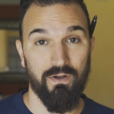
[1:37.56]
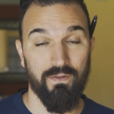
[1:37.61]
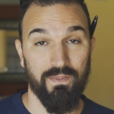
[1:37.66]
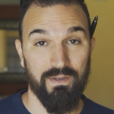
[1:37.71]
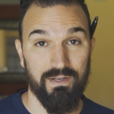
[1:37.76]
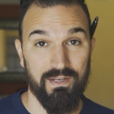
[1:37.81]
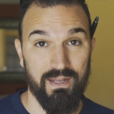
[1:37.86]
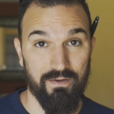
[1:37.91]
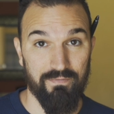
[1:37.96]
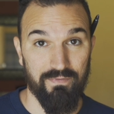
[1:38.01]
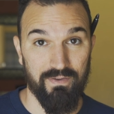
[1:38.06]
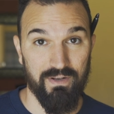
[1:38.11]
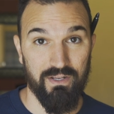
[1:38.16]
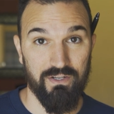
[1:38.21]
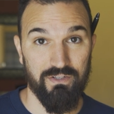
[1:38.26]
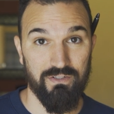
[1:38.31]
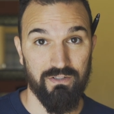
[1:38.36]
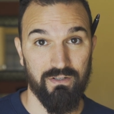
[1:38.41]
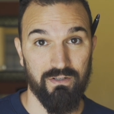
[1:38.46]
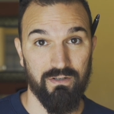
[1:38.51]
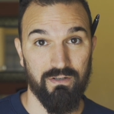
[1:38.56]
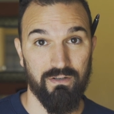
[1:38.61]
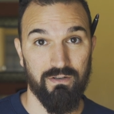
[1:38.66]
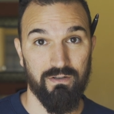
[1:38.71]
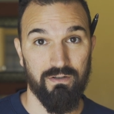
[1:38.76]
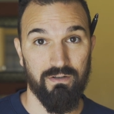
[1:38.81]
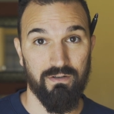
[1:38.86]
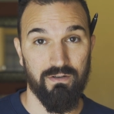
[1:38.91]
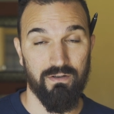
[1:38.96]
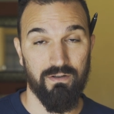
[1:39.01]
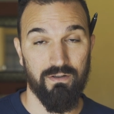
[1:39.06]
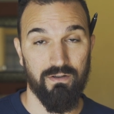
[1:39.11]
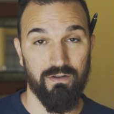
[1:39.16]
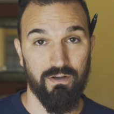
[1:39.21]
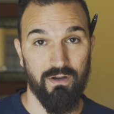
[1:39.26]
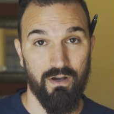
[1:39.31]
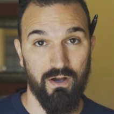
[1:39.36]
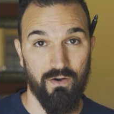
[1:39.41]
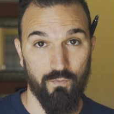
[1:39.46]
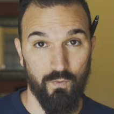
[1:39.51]
the definition
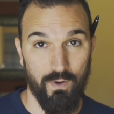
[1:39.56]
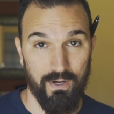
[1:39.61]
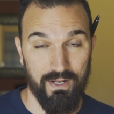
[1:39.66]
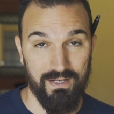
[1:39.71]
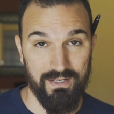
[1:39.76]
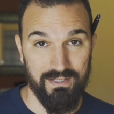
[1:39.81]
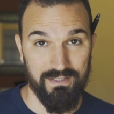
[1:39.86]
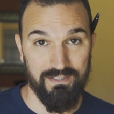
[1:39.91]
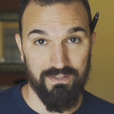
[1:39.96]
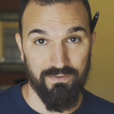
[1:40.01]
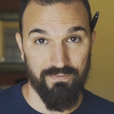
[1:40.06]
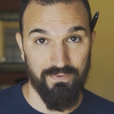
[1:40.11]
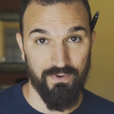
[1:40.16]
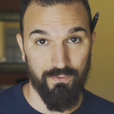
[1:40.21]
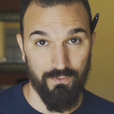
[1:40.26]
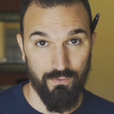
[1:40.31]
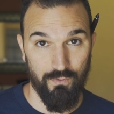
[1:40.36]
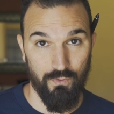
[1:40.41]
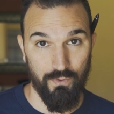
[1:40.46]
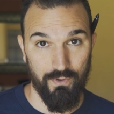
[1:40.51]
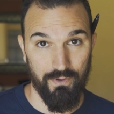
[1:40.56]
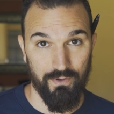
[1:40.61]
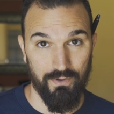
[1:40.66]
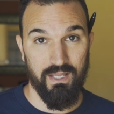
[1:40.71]
of what it is to fear the Lord.